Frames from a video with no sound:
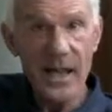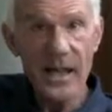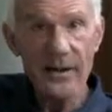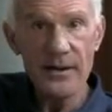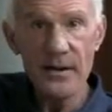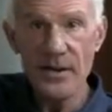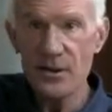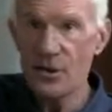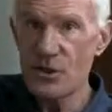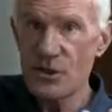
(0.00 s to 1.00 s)
and
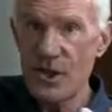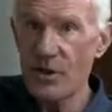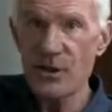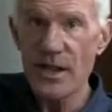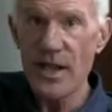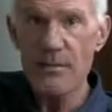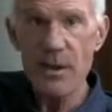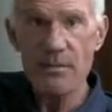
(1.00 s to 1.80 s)
it scares a lot of